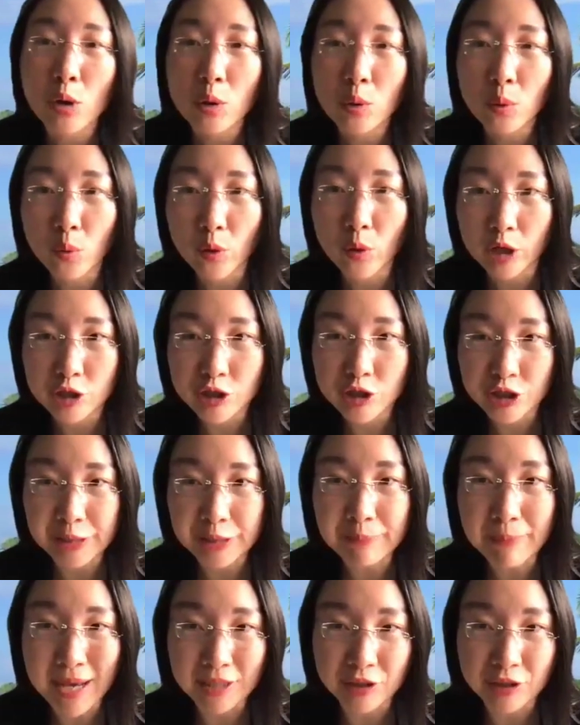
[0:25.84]
where she
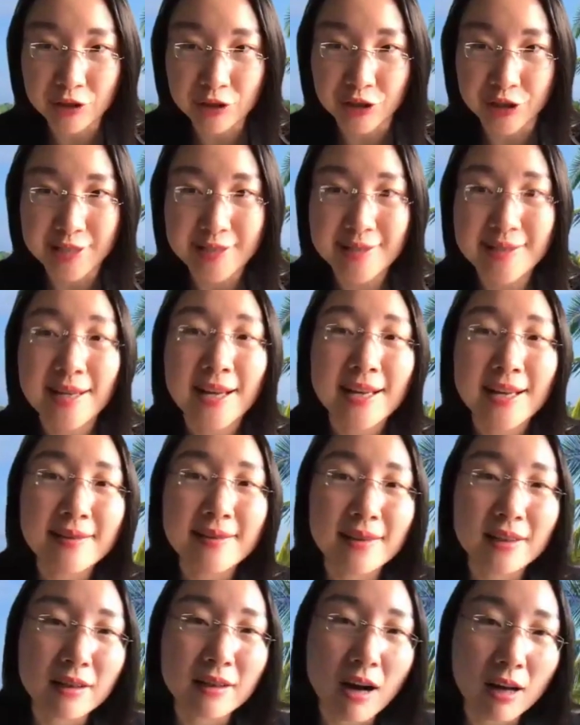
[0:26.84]
manages
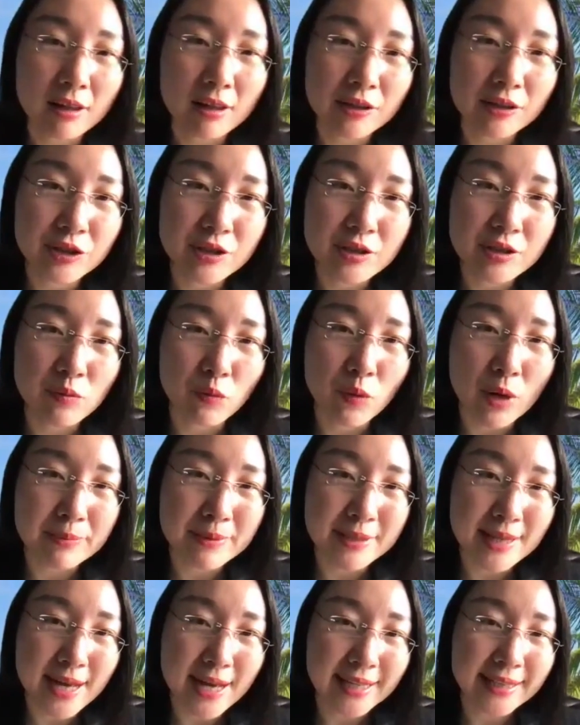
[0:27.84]
the college's
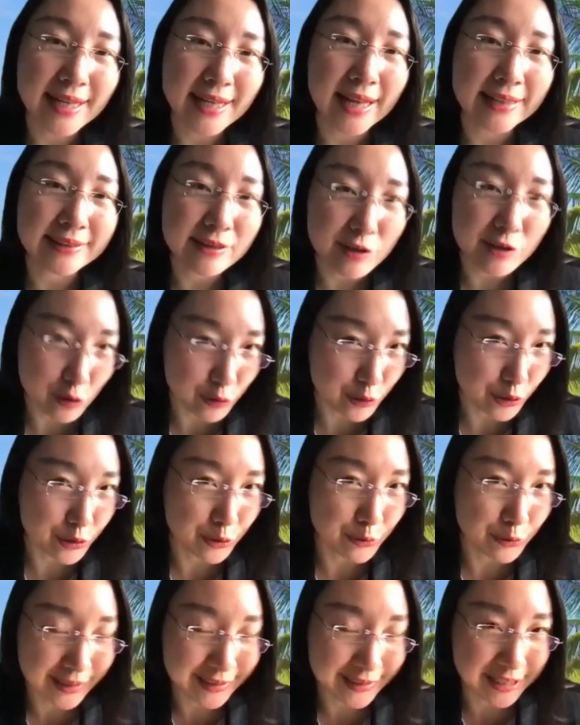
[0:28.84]
website and social
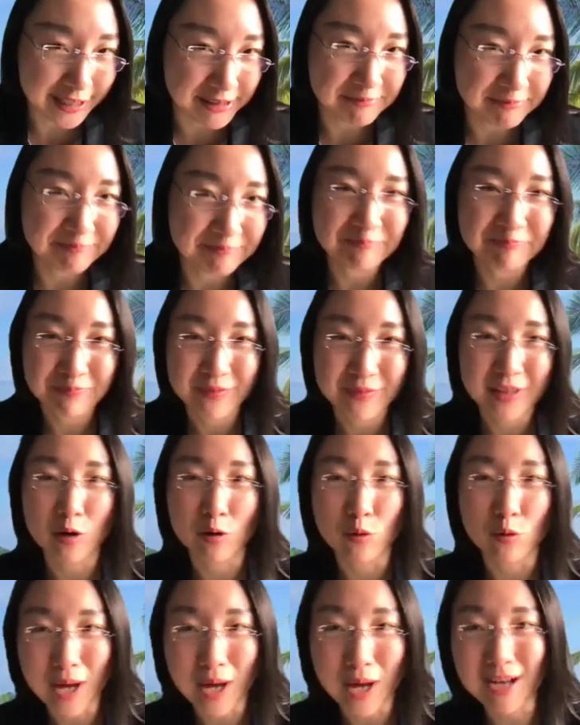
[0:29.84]
media.
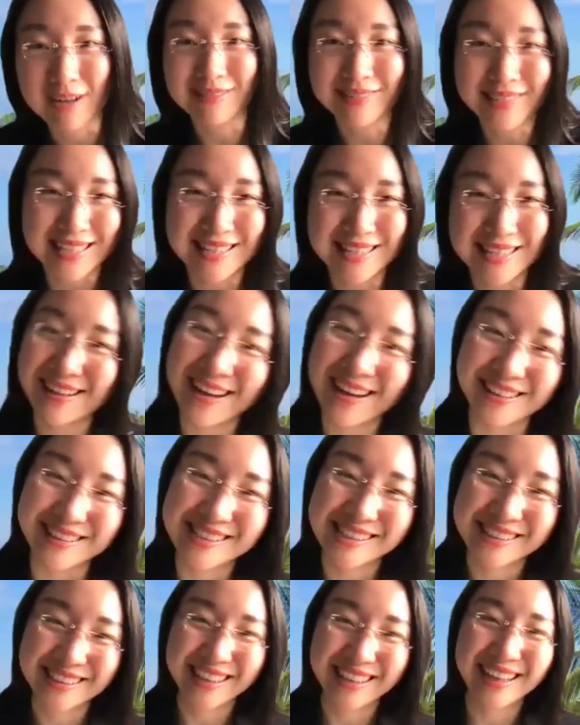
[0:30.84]
Oh, wow, that's a lot.